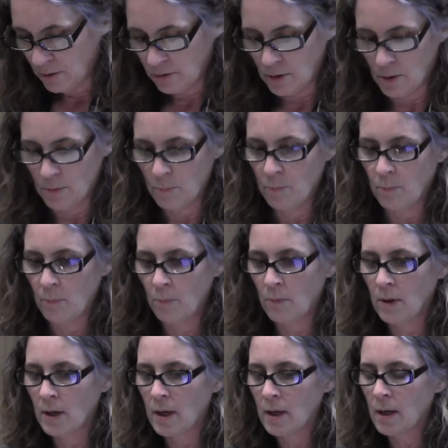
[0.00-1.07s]
So
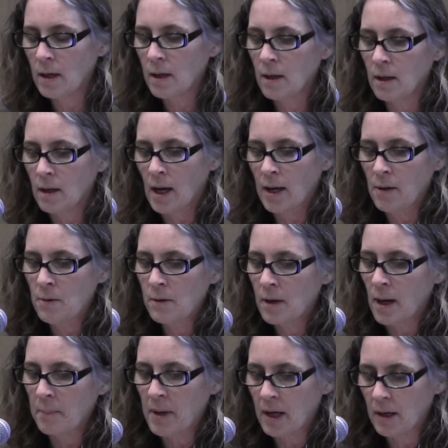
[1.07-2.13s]

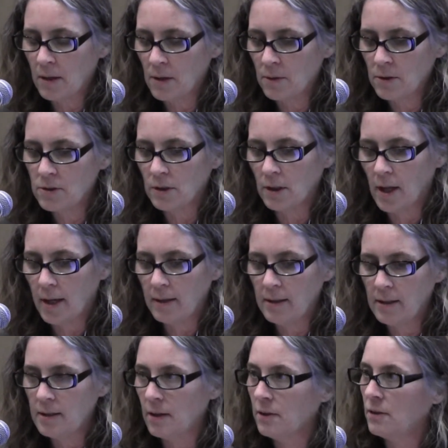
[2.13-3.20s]
I'm not going to go into a lot
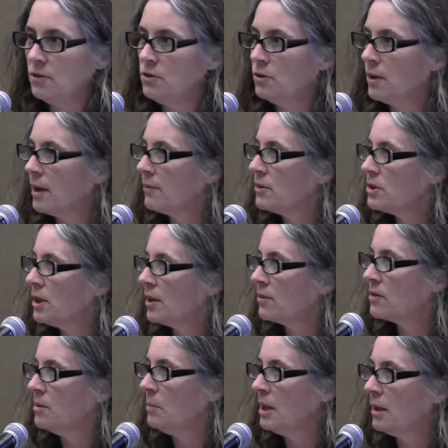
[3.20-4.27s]
of detail because you'll have a
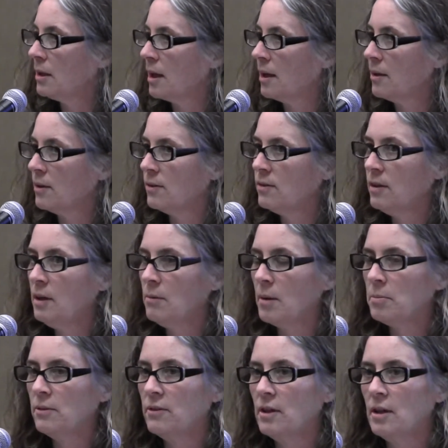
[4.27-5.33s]
chance to meet a lot of the city
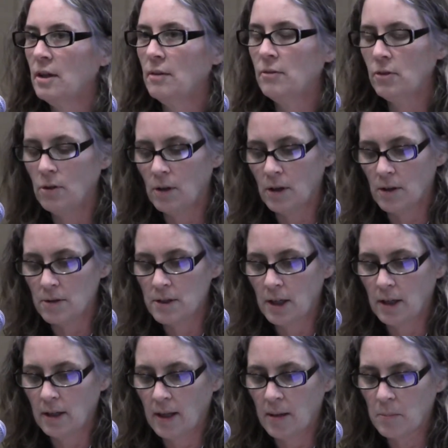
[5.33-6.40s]
representatives who can
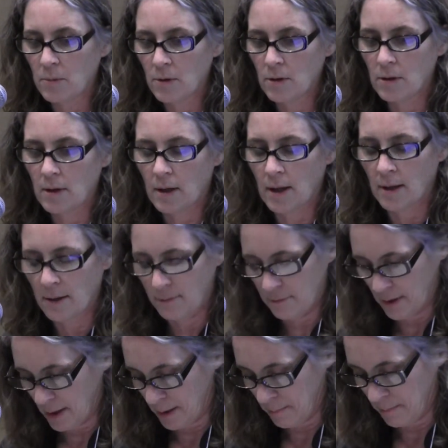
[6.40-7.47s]
articulate more
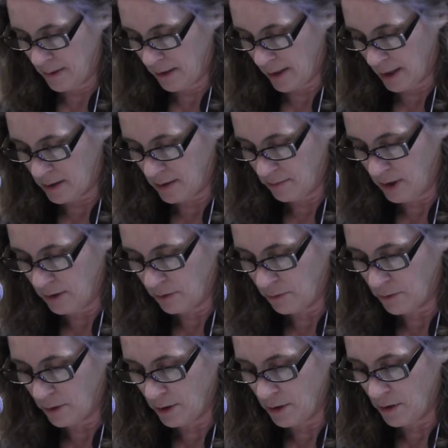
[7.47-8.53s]
of their activities
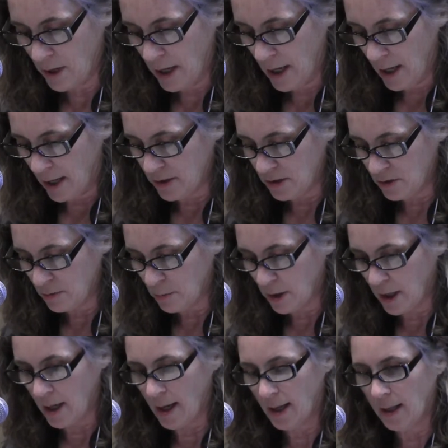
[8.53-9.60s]
for you. I just
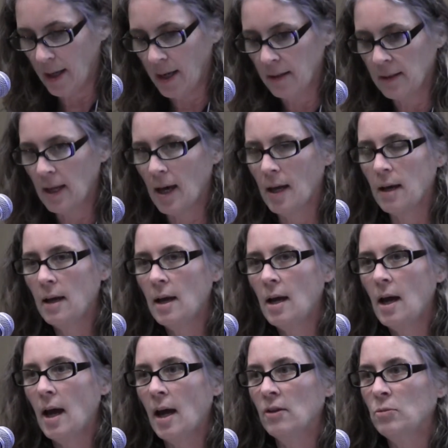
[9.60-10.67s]
want to highlight that
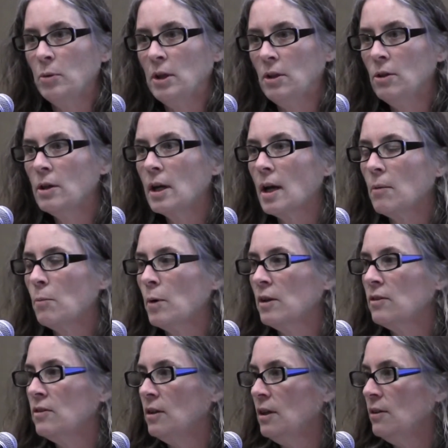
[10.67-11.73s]
as we look at
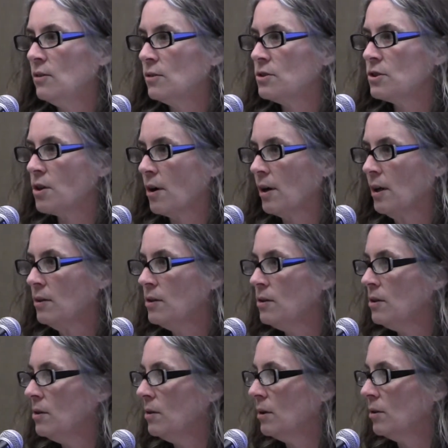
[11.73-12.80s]
what cities are starting to
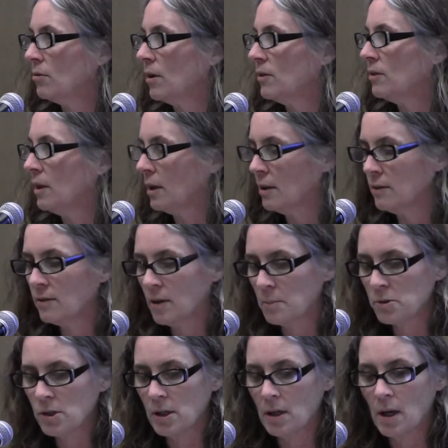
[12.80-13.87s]
do in addressing
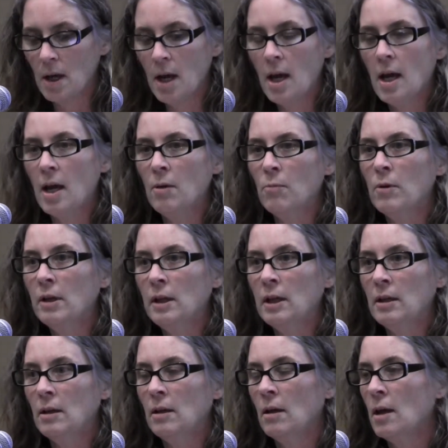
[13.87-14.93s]
consumption, it
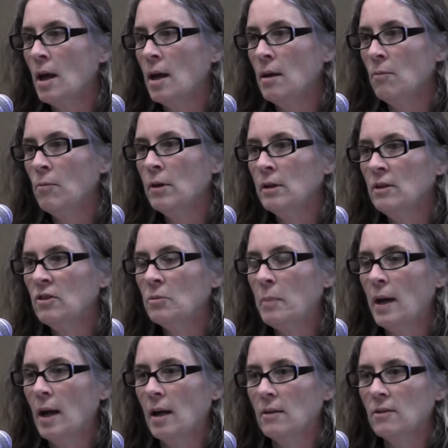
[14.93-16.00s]
really
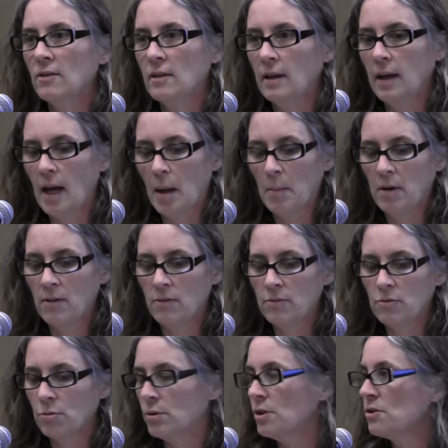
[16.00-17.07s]
spans the gamut
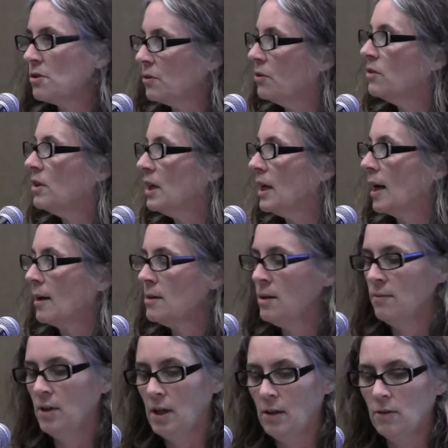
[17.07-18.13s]
of traditional city
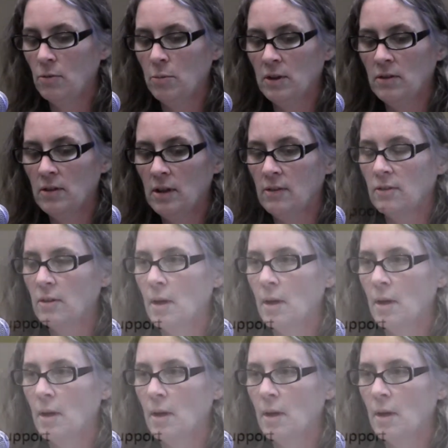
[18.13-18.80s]
activities. We see